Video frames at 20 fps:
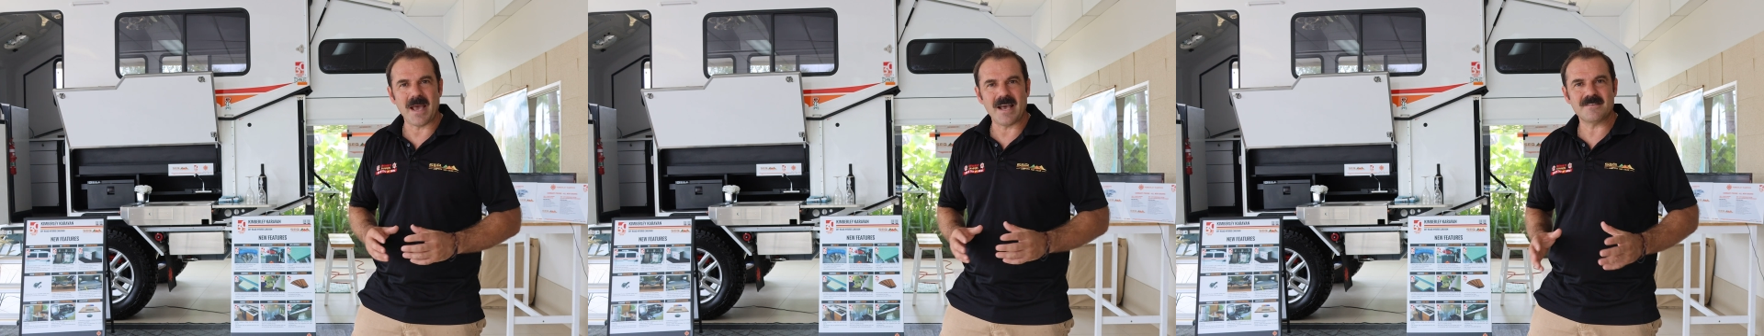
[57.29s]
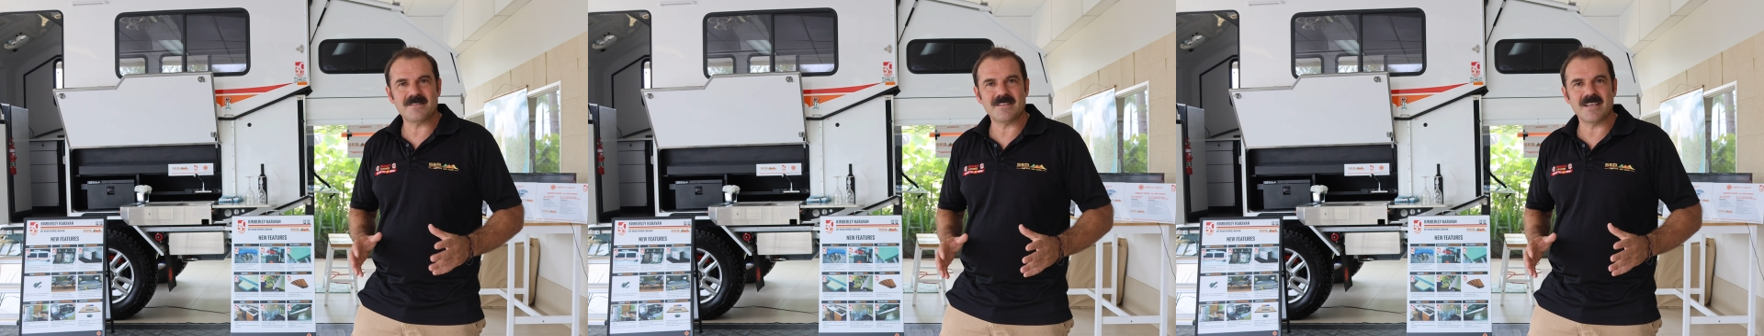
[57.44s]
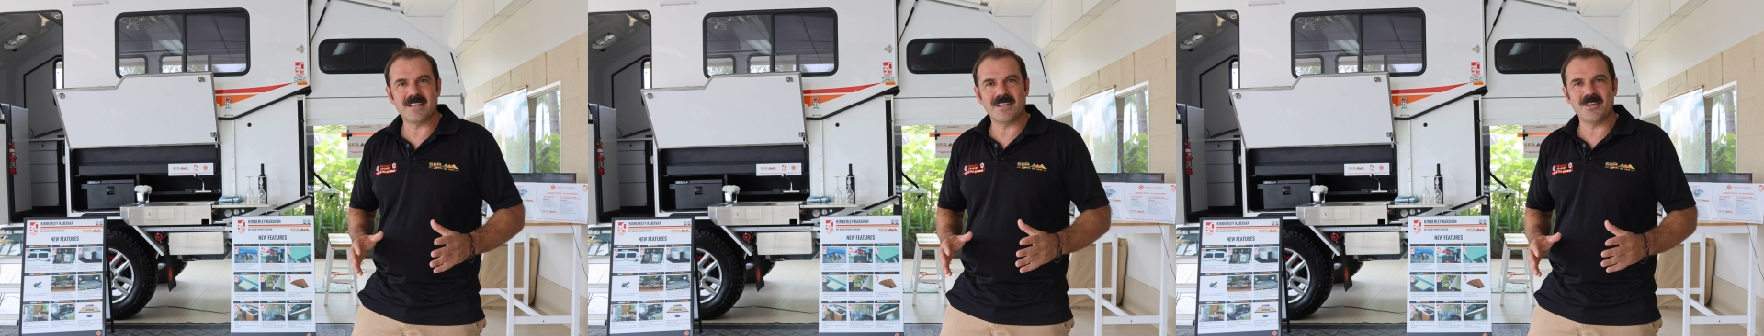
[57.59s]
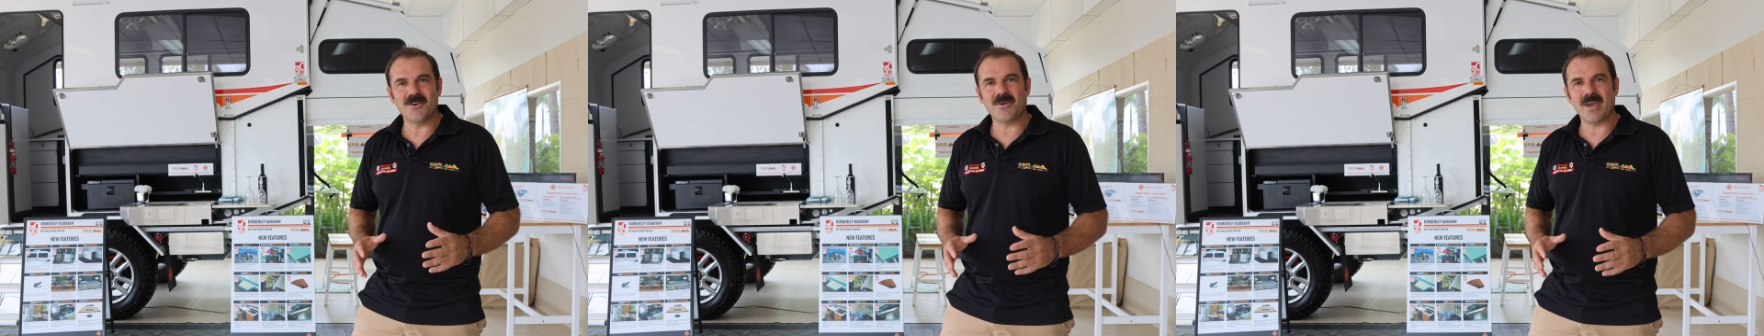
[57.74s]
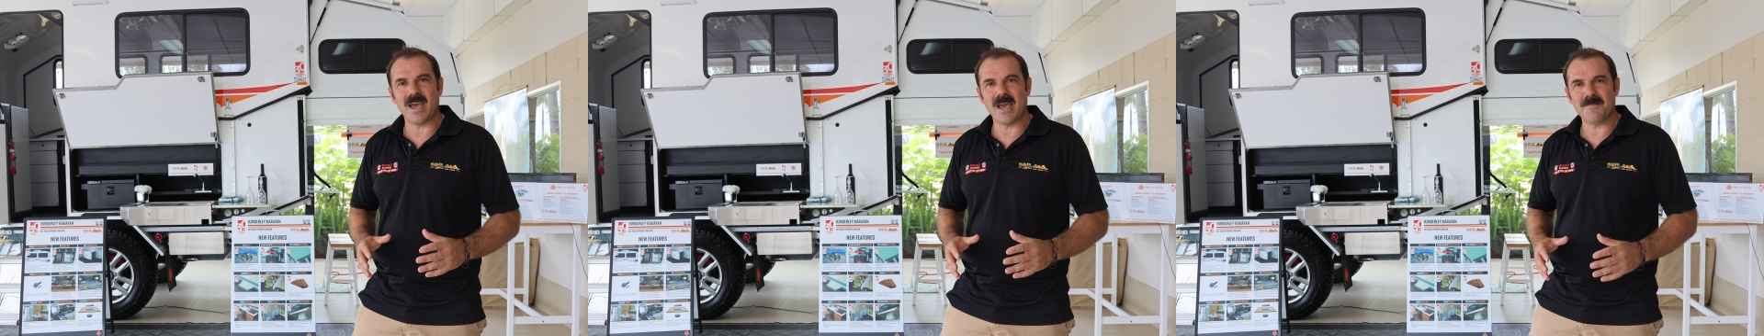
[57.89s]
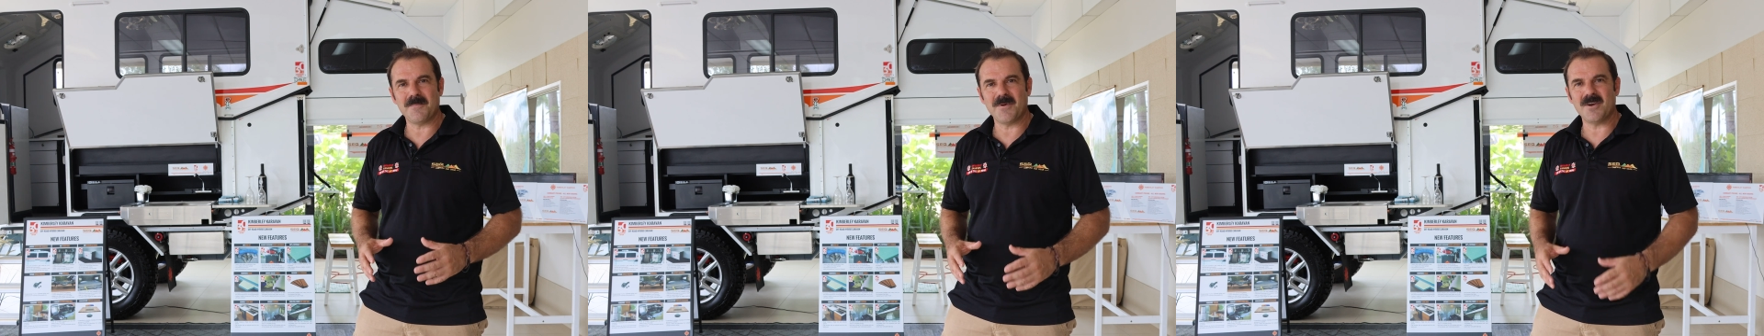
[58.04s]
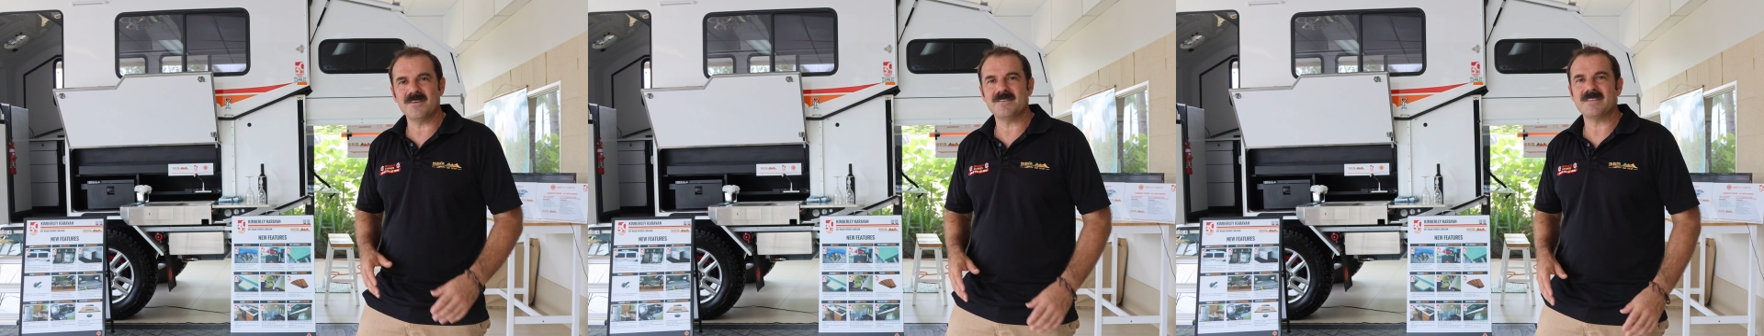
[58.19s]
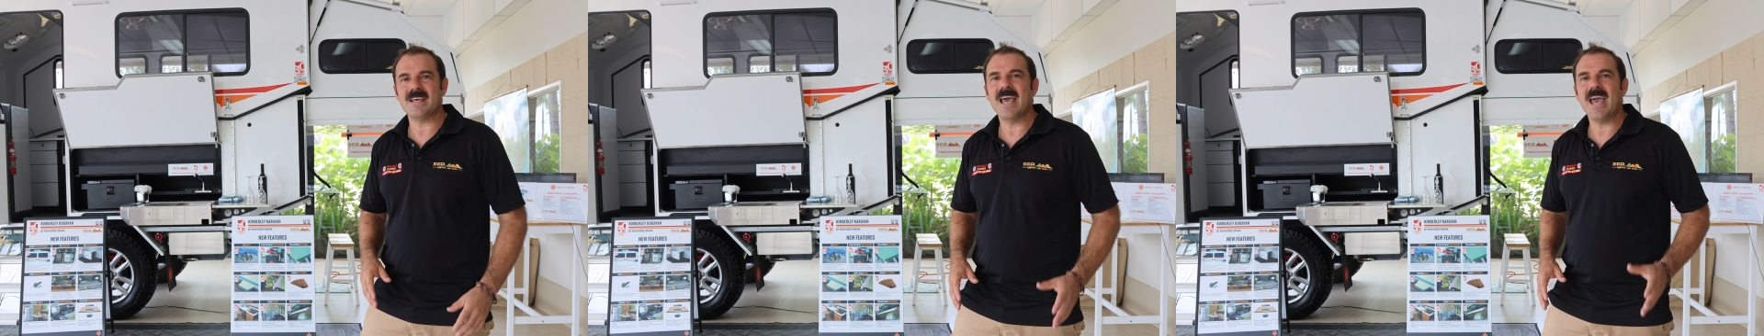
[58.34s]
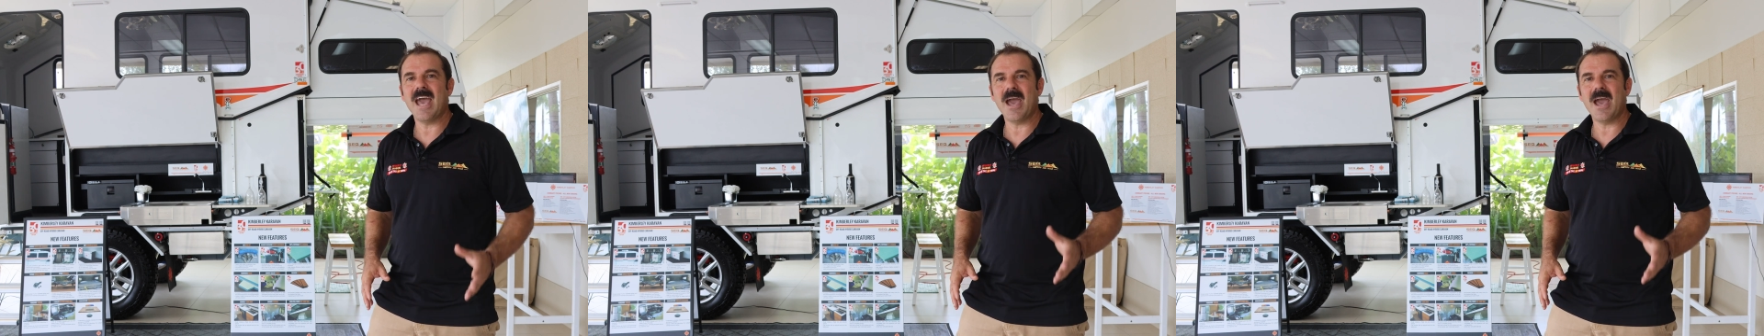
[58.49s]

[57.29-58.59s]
SEQ Campers,